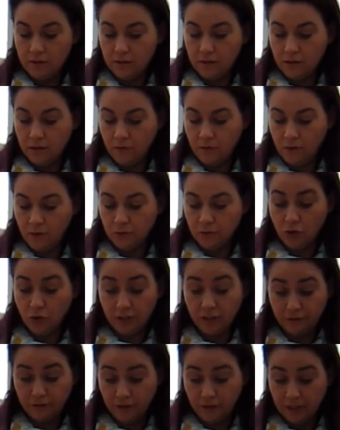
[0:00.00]
So I'm
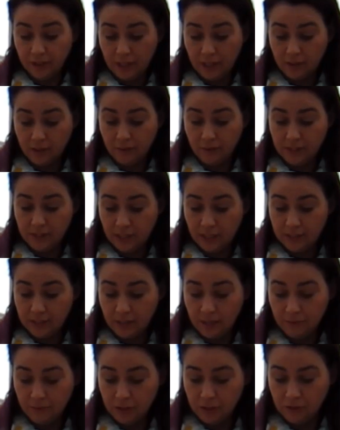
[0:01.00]
trying to find the end of my
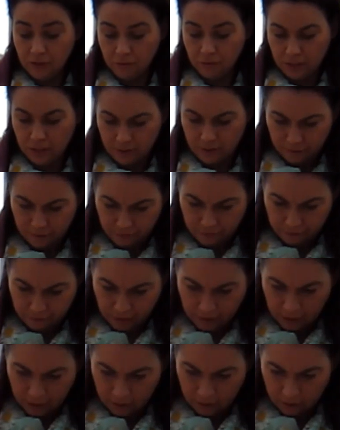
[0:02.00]
sellotape, which is always
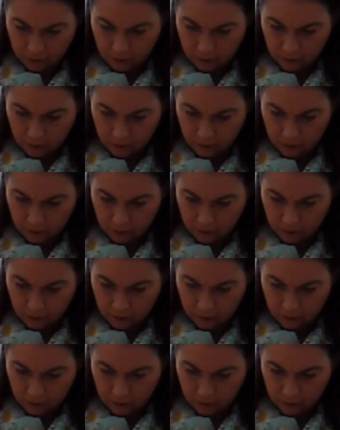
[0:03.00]
fun.